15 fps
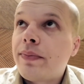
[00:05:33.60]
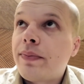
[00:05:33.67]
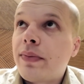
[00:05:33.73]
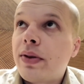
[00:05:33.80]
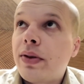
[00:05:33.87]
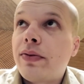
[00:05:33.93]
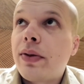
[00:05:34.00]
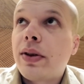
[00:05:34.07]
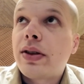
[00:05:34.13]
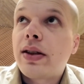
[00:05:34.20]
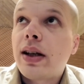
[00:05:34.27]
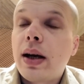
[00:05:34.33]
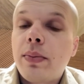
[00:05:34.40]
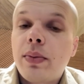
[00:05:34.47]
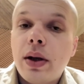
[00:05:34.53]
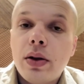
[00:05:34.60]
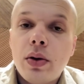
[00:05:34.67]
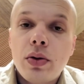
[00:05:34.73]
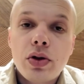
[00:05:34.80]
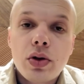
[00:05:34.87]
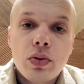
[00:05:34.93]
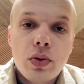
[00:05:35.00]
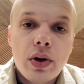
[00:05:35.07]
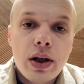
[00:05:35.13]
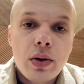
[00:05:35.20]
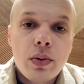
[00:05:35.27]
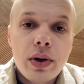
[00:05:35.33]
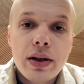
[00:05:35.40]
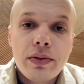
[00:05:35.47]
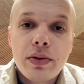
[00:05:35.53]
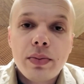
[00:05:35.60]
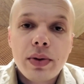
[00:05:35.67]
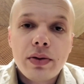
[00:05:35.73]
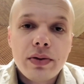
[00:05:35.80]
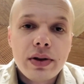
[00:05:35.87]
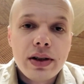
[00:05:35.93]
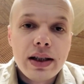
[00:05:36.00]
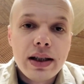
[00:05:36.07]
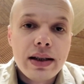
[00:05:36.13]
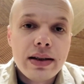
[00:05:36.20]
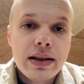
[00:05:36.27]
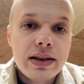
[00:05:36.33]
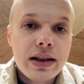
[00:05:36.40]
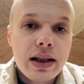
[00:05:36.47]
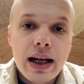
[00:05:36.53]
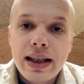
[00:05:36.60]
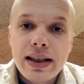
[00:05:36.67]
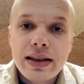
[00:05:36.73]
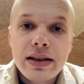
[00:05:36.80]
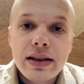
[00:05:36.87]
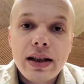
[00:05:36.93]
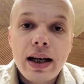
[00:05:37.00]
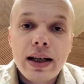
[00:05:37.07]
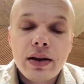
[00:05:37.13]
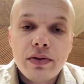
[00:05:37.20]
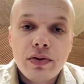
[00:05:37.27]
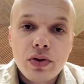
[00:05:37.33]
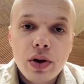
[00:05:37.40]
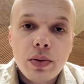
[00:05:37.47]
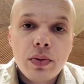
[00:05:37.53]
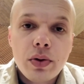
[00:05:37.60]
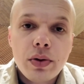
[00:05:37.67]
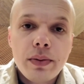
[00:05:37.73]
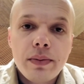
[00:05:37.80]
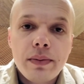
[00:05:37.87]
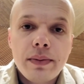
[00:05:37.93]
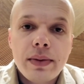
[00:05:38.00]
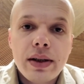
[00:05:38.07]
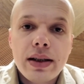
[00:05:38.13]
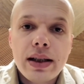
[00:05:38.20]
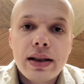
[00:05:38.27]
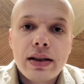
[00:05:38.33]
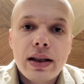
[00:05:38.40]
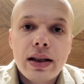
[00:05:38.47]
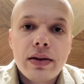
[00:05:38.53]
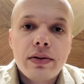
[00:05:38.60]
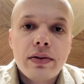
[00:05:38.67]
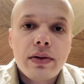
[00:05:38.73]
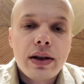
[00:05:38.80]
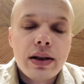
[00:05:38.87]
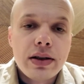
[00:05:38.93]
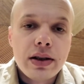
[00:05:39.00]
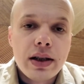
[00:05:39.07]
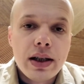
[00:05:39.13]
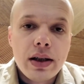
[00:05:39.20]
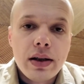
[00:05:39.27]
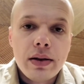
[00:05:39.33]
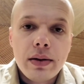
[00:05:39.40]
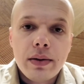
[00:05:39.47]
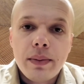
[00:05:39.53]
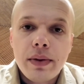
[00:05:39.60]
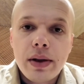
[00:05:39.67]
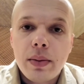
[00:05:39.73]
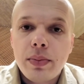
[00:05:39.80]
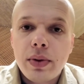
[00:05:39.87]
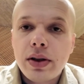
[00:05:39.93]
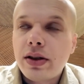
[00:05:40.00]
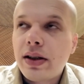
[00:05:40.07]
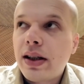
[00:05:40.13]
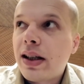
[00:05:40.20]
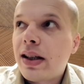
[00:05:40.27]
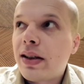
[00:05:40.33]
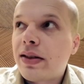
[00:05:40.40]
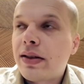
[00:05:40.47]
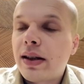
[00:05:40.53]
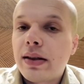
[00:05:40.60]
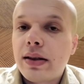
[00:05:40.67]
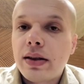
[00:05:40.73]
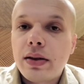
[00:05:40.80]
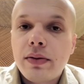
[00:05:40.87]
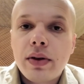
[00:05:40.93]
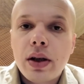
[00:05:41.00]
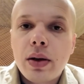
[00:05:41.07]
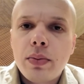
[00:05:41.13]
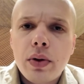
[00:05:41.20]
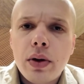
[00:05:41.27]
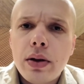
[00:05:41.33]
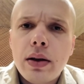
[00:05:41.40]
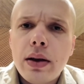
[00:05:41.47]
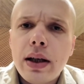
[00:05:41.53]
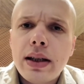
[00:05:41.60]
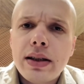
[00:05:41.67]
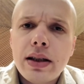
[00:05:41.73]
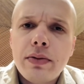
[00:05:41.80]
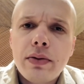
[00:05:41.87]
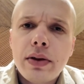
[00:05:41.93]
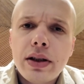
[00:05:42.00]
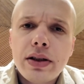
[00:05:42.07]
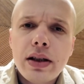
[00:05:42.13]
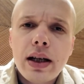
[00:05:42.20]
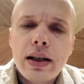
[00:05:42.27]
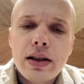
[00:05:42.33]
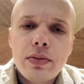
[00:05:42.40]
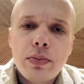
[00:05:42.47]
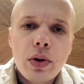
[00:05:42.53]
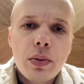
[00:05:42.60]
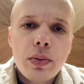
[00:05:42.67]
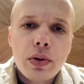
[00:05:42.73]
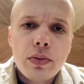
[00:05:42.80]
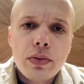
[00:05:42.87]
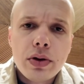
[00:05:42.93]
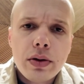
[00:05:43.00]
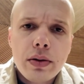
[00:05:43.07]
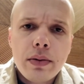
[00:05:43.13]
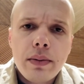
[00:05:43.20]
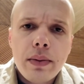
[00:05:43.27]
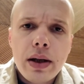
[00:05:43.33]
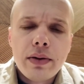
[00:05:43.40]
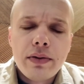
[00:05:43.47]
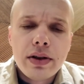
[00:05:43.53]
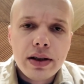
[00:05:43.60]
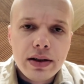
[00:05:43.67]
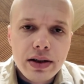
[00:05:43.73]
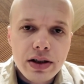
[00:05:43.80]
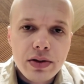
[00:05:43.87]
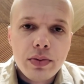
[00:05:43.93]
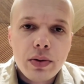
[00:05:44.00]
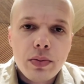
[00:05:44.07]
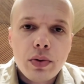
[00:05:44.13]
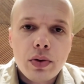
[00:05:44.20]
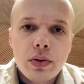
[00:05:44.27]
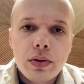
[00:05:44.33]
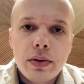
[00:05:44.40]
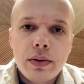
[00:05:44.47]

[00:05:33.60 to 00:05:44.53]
The first type are those who run away from everything at the slightest sign of trouble. That is, if, let's say, a person hears that the developer has even the slightest problems. I've seen these people.